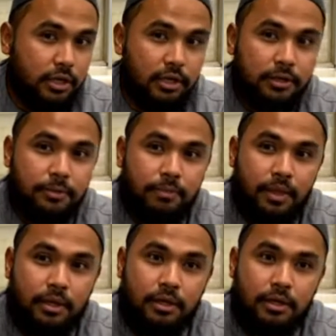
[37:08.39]
and
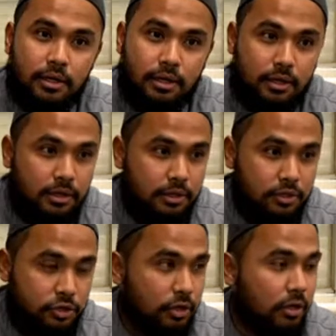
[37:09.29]

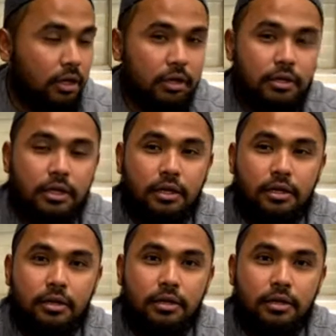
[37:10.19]
inshallah, yeah,